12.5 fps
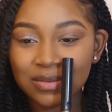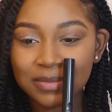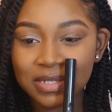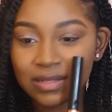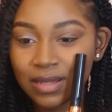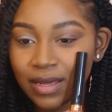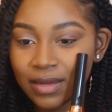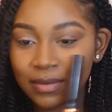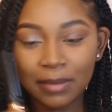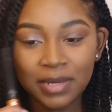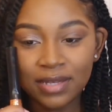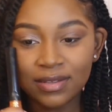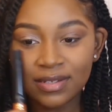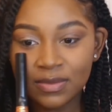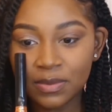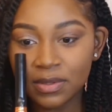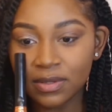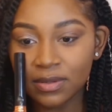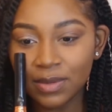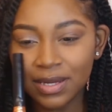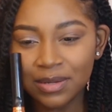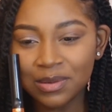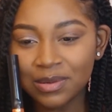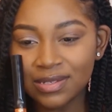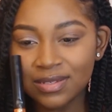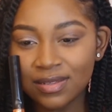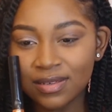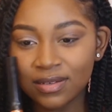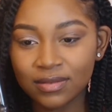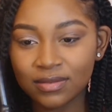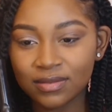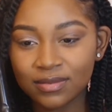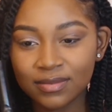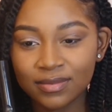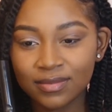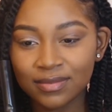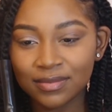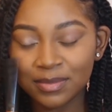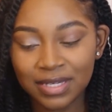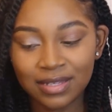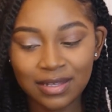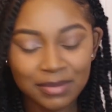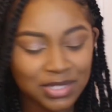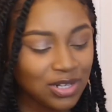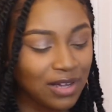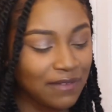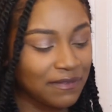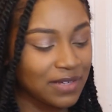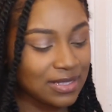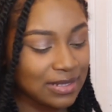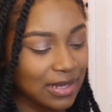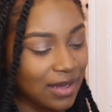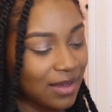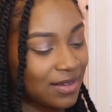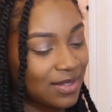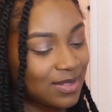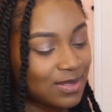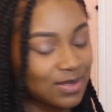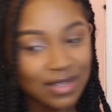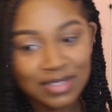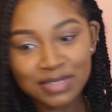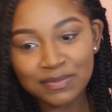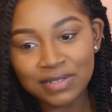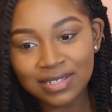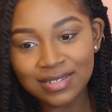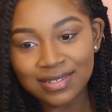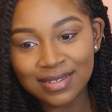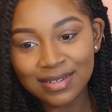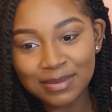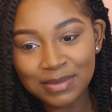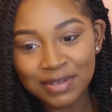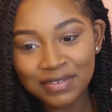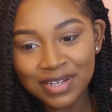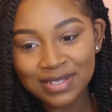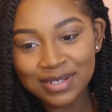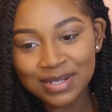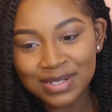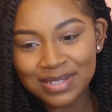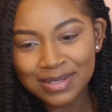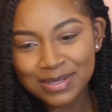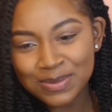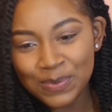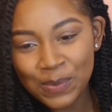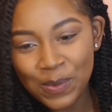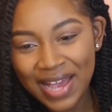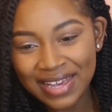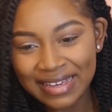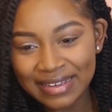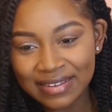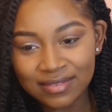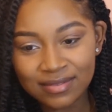much like, I mean this one, why does this look, wait, let me try and fix it, because that's really sending me right there. It looks white.